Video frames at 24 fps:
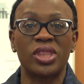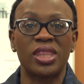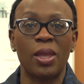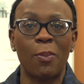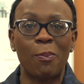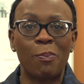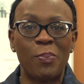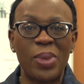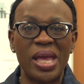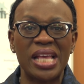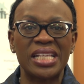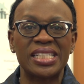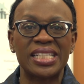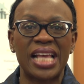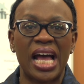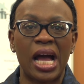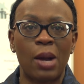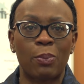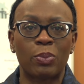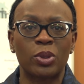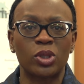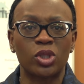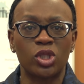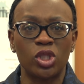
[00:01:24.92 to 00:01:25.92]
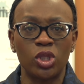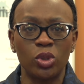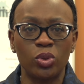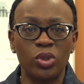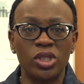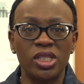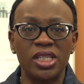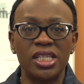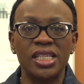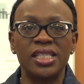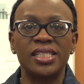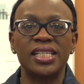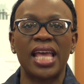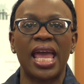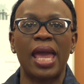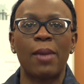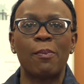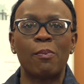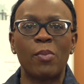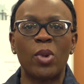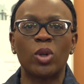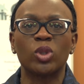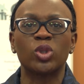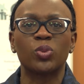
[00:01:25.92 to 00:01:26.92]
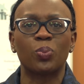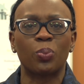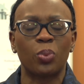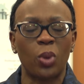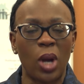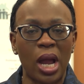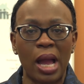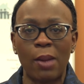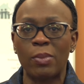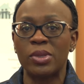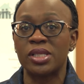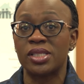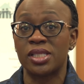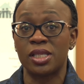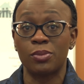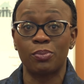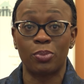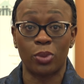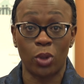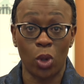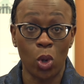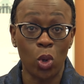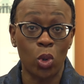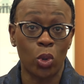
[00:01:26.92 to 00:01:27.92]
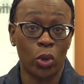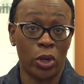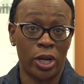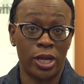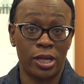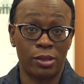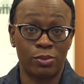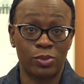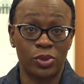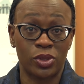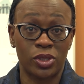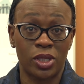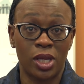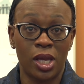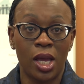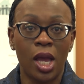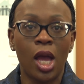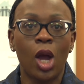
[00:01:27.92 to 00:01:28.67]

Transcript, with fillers: with the best opportunities and most promising programs